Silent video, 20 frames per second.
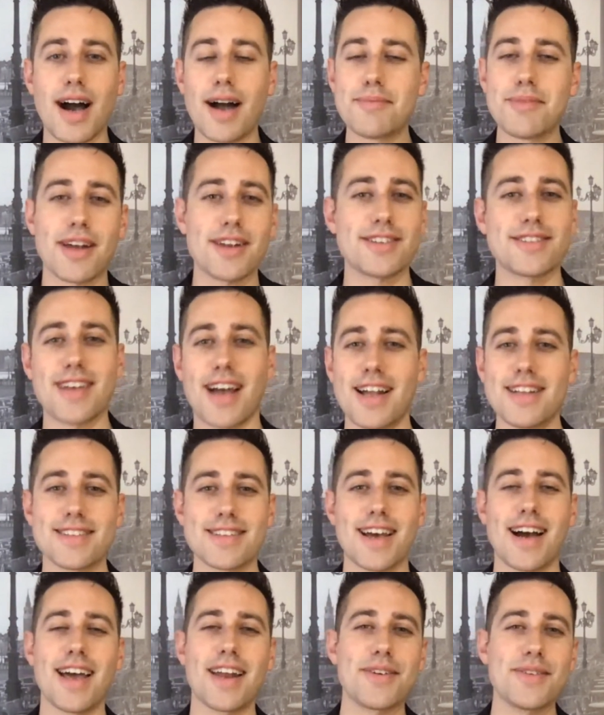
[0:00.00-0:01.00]
I'm not a science
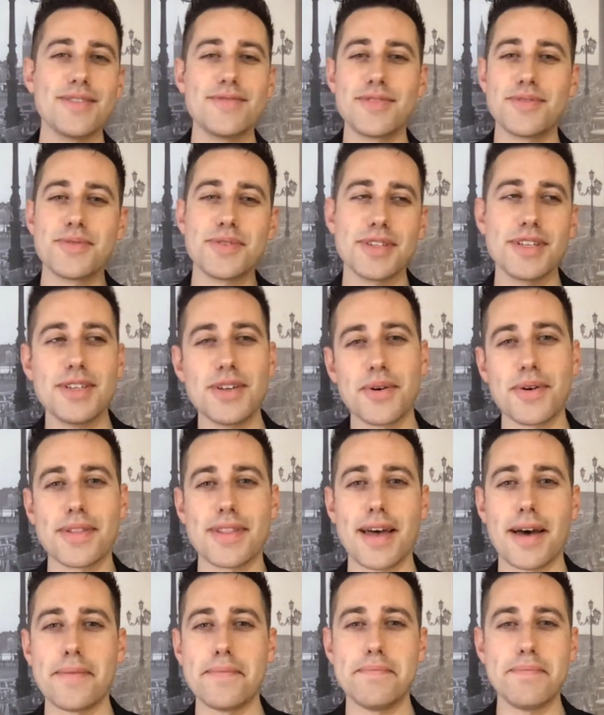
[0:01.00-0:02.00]
guy. I don't even really know
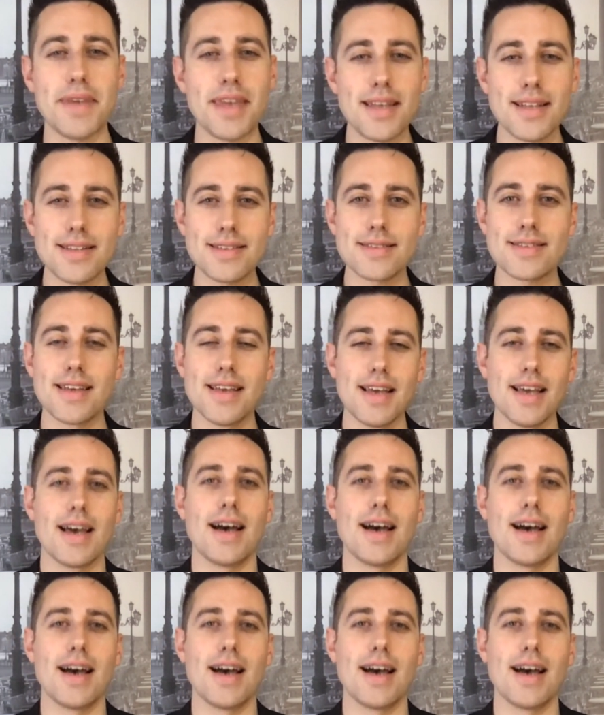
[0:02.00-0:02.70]
what that means,